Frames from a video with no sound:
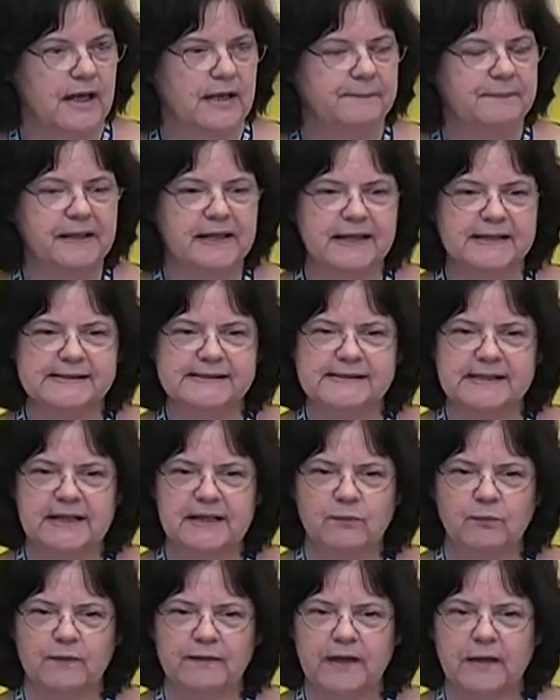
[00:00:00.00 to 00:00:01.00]
Because
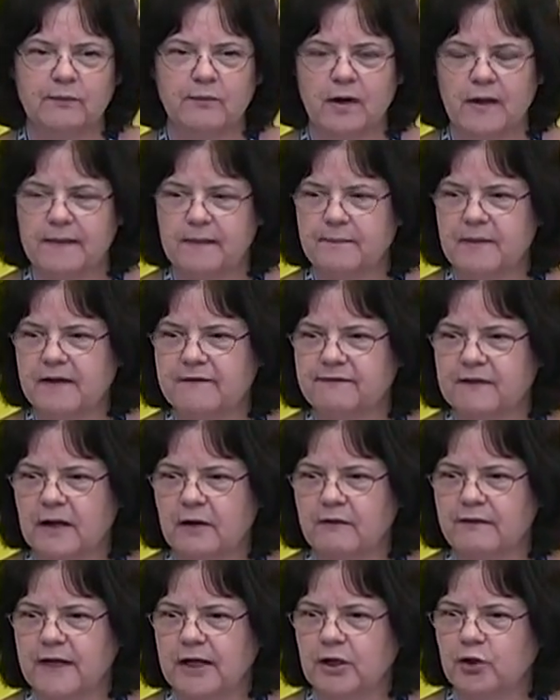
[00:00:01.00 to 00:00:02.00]
see, when they were on the
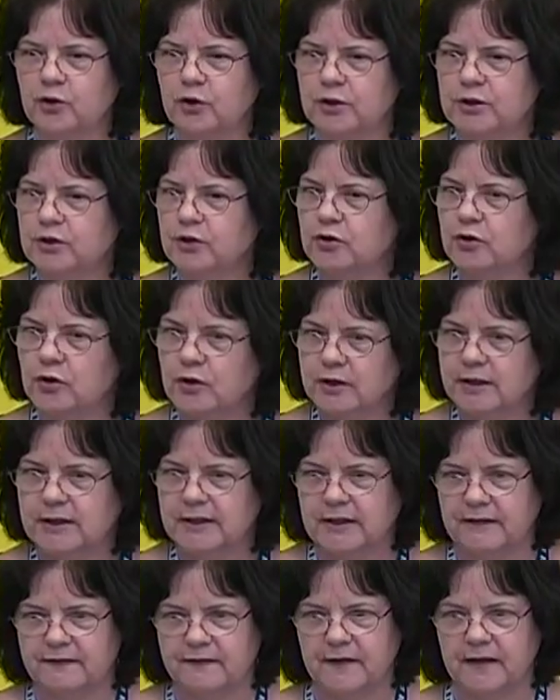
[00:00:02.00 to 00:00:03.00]
Mayflower, they couldn't cook
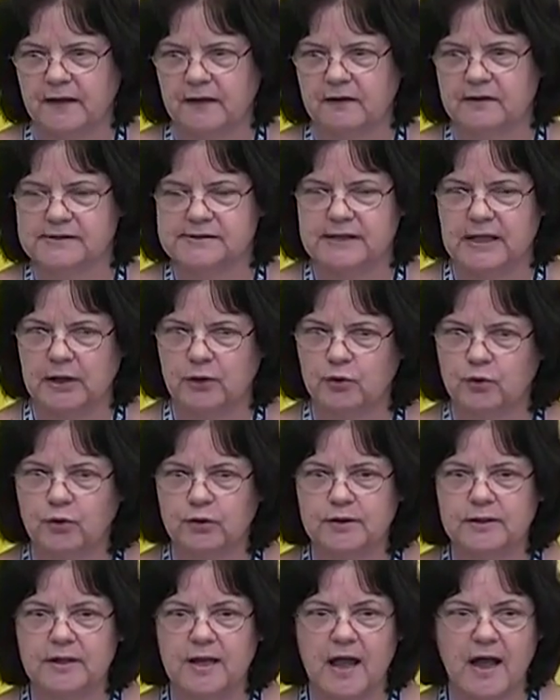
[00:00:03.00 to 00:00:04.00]
anything because they
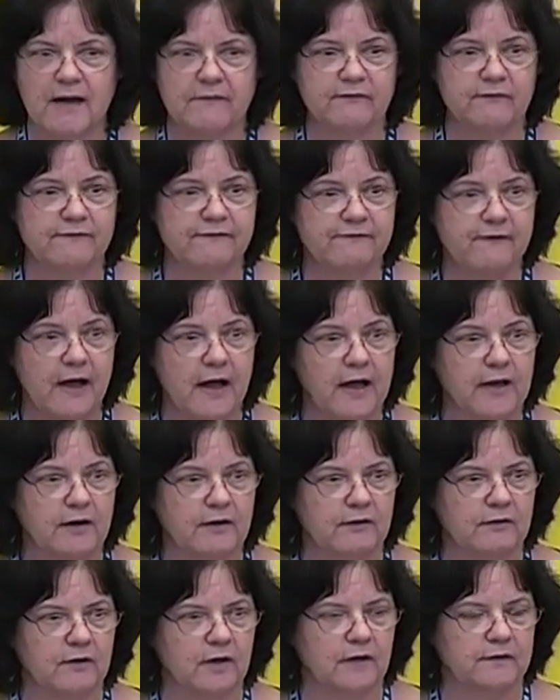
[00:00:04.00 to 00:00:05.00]
couldn't have a
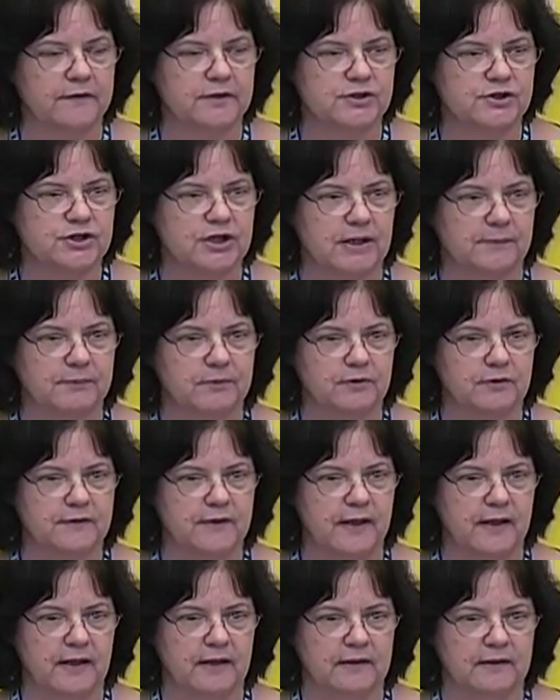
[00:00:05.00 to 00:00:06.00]
fire on the ship, couldn't
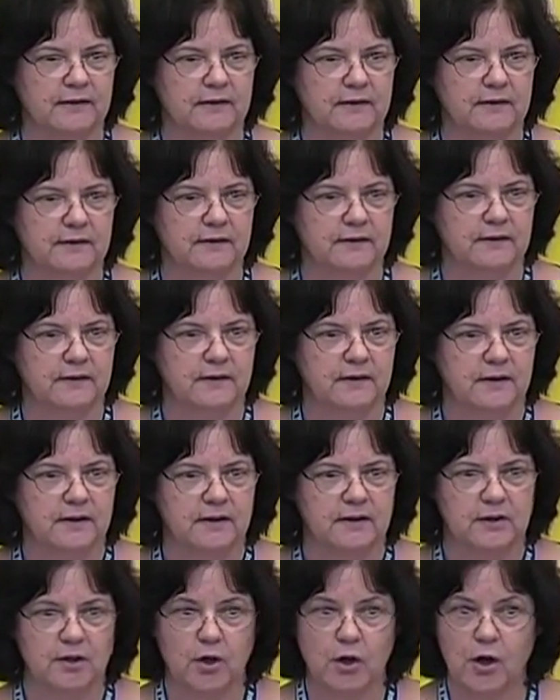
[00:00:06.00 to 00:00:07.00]

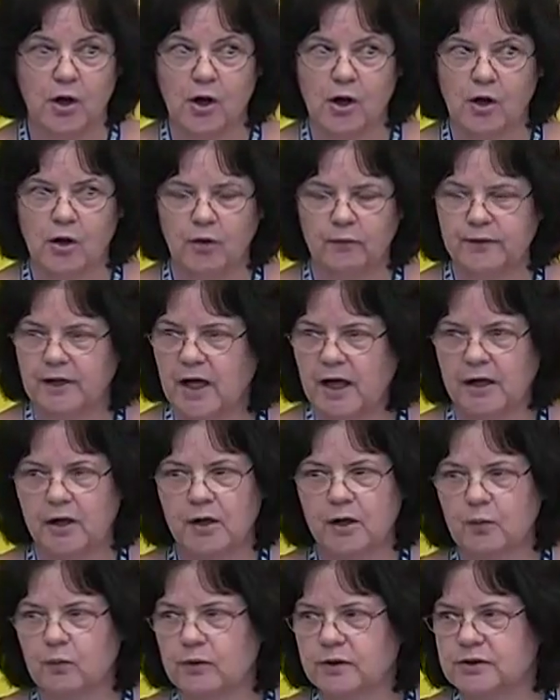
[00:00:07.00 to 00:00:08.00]
no, not
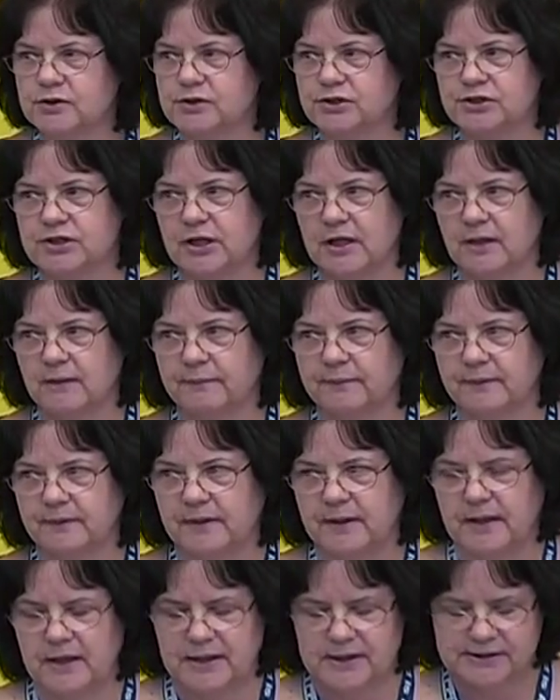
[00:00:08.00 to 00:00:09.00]
on a wooden ship.
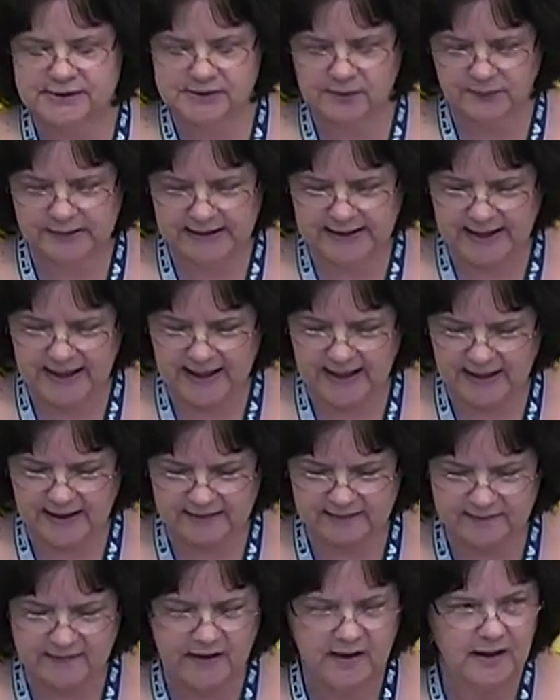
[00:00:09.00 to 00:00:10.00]
So he had
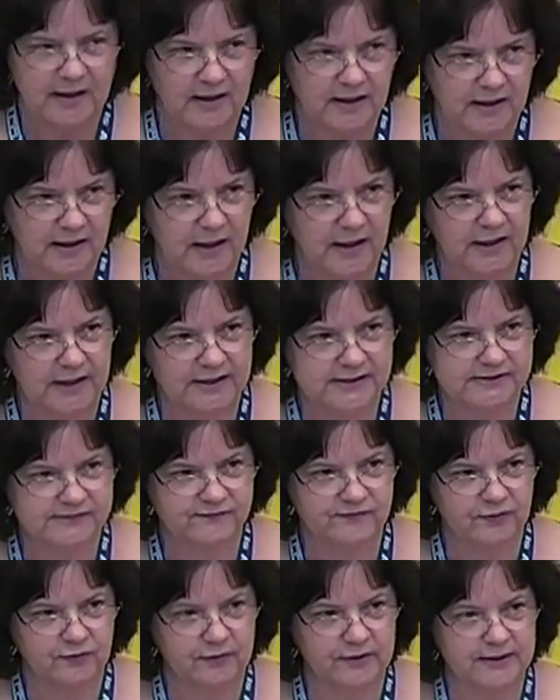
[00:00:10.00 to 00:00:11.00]
his
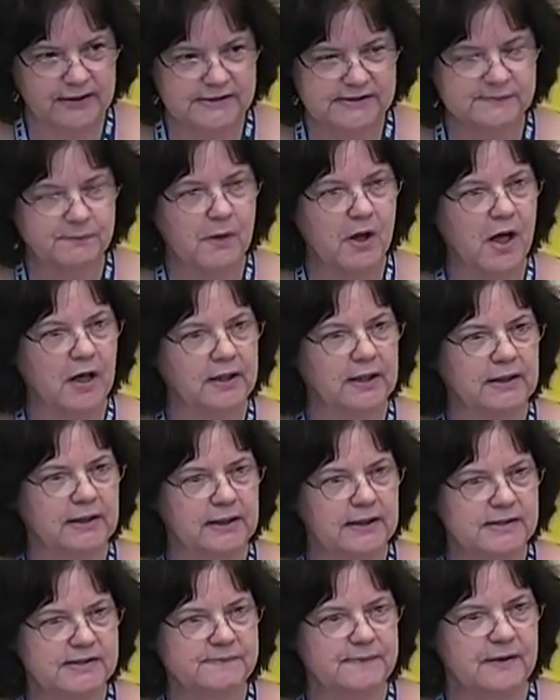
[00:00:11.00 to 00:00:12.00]
food in his pocket,
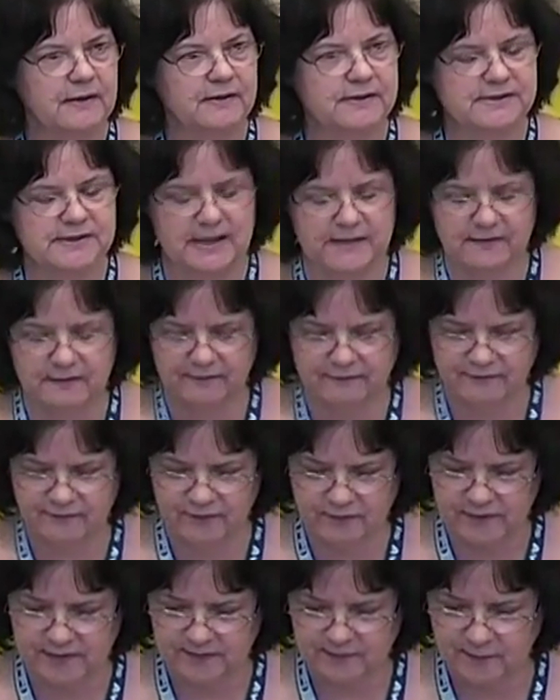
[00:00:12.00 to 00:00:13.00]
and his parents had their
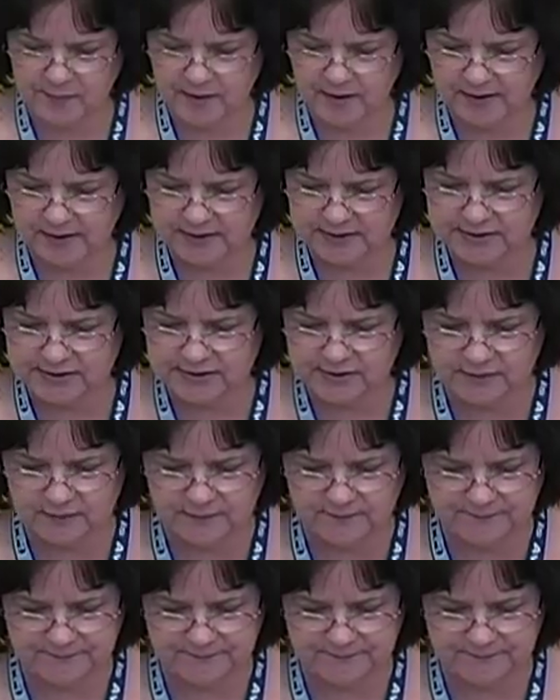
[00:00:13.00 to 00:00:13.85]
food in their pocket too.